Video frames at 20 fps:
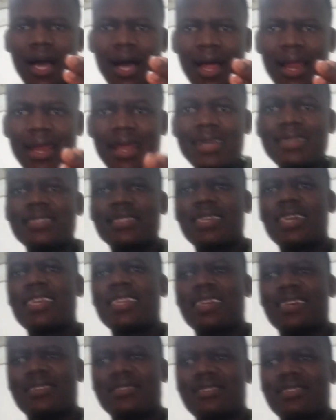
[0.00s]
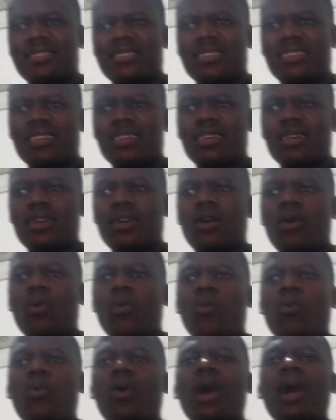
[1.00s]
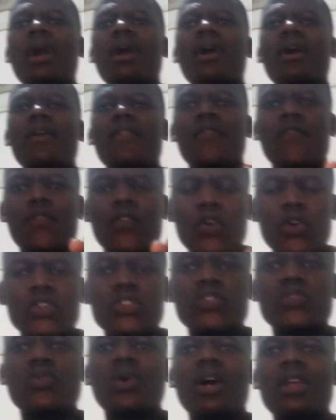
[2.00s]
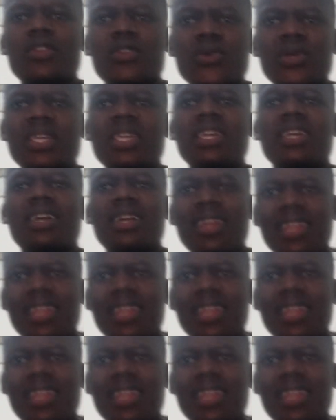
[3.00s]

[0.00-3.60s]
alert Kenyans were those who are doing